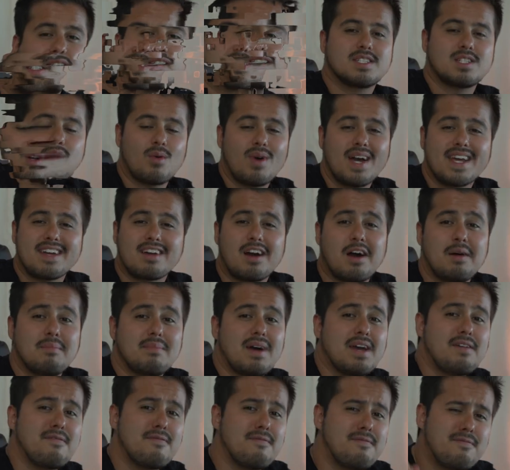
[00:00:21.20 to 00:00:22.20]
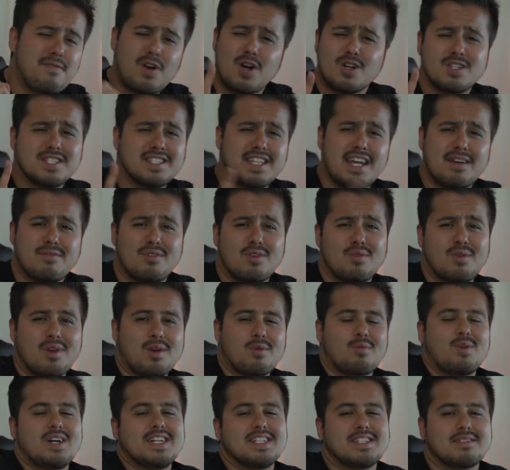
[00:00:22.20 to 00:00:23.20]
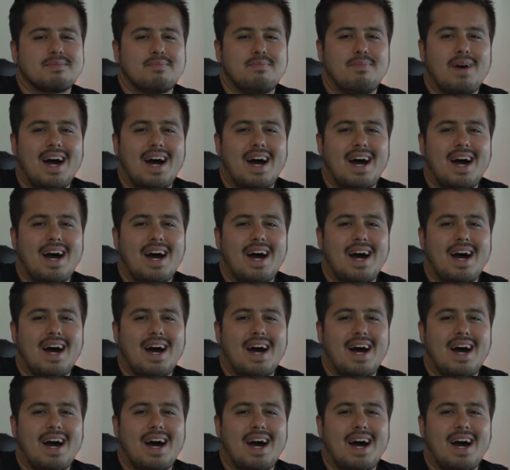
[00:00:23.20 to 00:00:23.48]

So I got my first ever request